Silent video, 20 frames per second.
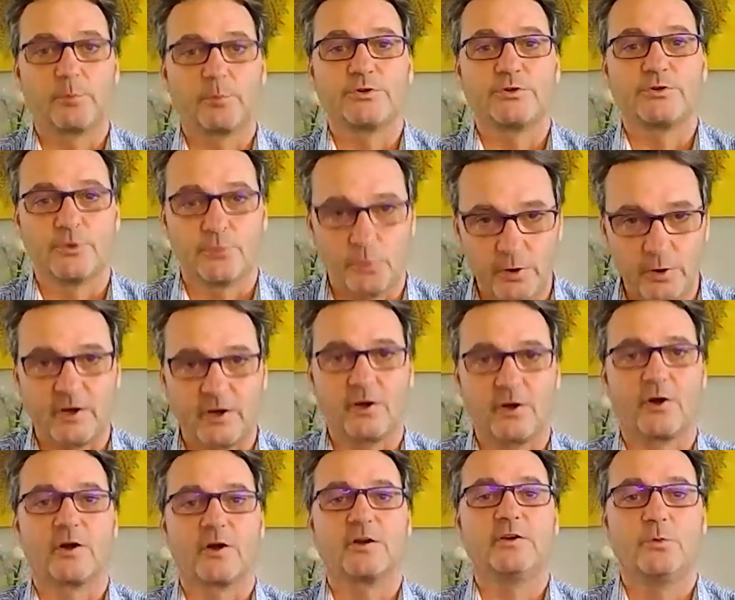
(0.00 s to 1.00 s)
but you're working
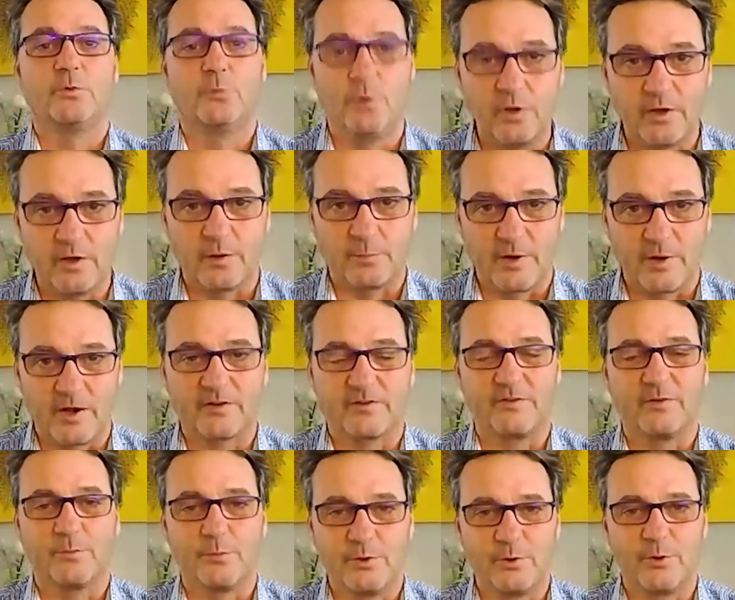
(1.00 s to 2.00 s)
on it, and you will get back to
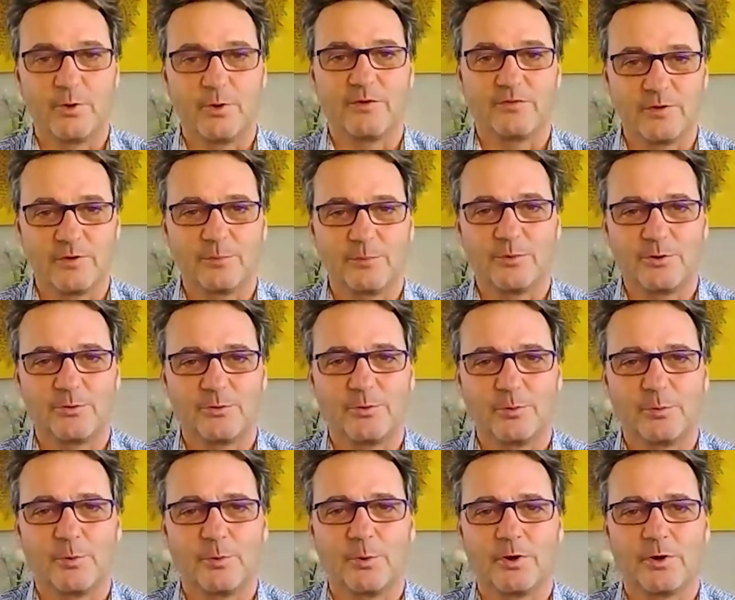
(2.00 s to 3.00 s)
them when you have something to
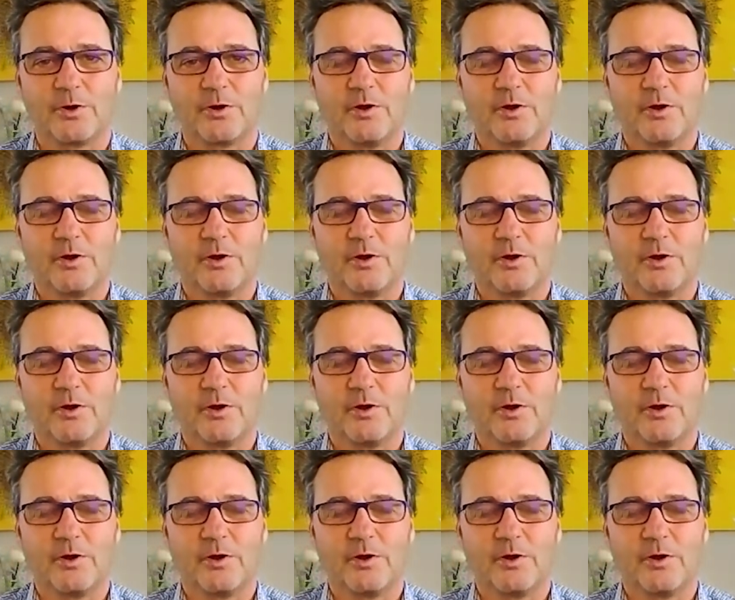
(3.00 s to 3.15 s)
report.